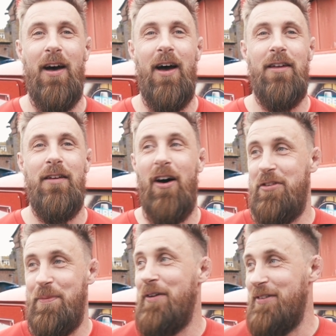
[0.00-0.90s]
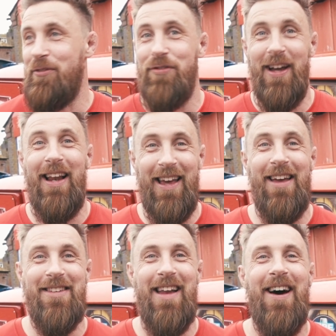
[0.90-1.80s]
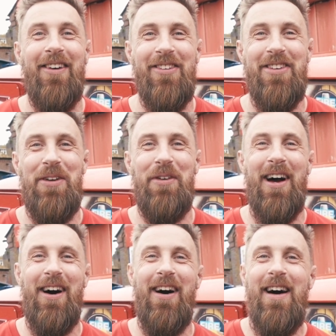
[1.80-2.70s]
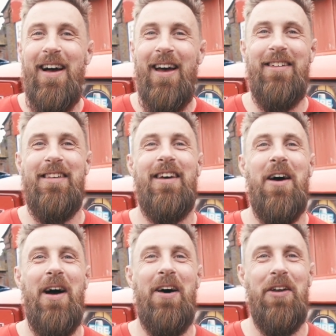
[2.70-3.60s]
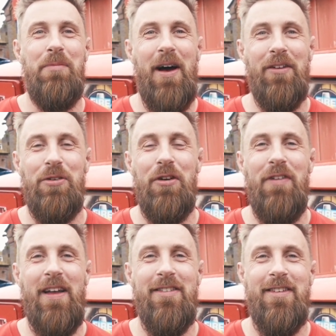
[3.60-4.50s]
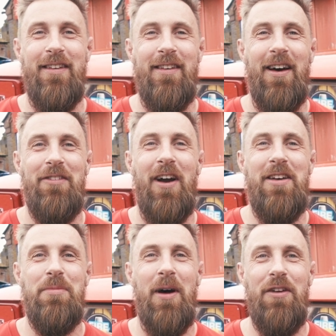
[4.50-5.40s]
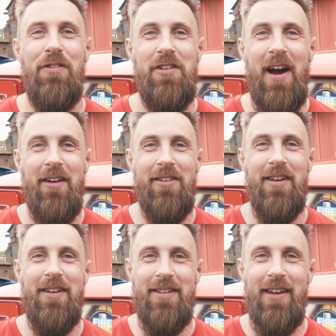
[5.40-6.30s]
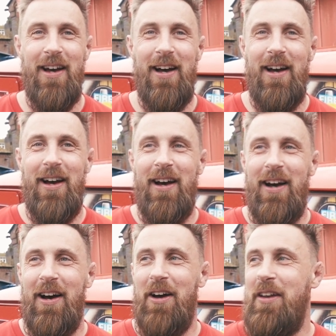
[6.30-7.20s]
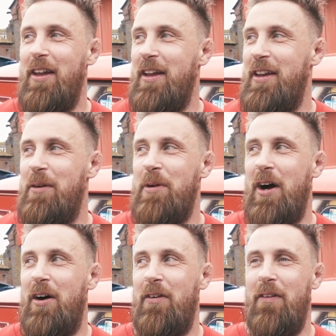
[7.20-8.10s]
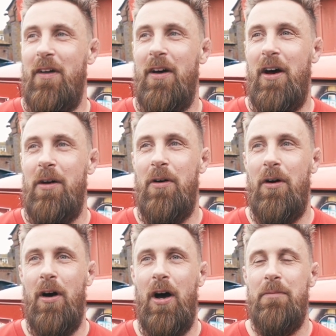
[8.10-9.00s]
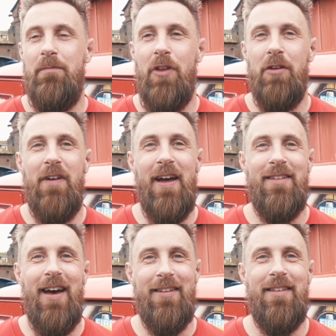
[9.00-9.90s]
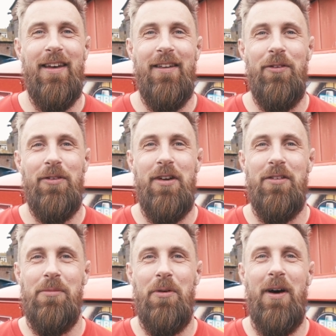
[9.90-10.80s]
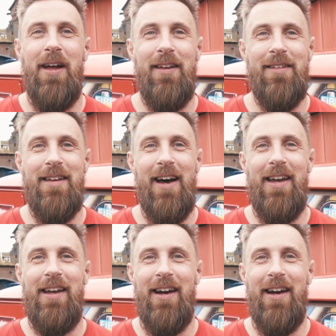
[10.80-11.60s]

and I suppose really is now because here we are is to go out and about to events and, and raise money for charities. Fantastic. And, and here we are on the um, a fantastic the Autism Awareness Day